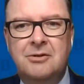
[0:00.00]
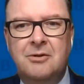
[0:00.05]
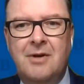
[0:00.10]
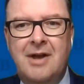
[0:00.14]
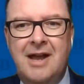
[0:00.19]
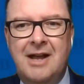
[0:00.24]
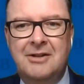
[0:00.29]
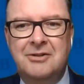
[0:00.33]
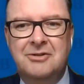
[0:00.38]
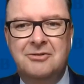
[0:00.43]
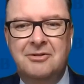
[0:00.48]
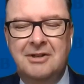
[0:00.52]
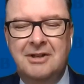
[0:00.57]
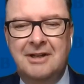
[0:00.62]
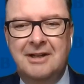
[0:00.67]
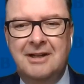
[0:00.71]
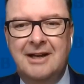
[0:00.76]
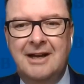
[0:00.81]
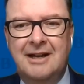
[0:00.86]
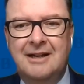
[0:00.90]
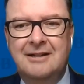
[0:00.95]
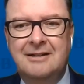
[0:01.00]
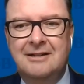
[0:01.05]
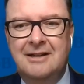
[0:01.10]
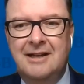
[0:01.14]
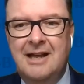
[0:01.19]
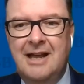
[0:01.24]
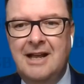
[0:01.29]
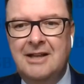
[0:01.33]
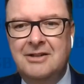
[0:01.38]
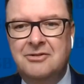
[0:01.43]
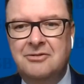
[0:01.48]
to answering, uh,
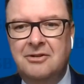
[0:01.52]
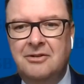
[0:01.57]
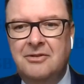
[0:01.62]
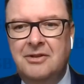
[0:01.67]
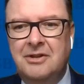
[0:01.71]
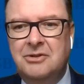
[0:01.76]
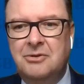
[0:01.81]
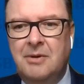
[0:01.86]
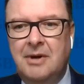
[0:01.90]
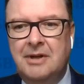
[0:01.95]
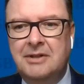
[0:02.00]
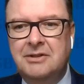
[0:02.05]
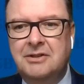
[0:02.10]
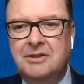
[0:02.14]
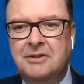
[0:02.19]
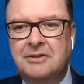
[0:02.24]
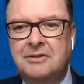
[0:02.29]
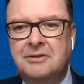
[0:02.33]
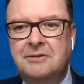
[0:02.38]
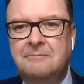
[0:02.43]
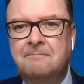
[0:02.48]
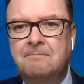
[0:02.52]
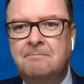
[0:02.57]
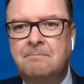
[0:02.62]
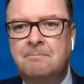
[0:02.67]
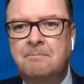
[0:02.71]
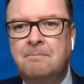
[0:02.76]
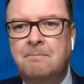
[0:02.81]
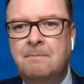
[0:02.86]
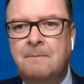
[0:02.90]
answering these questions.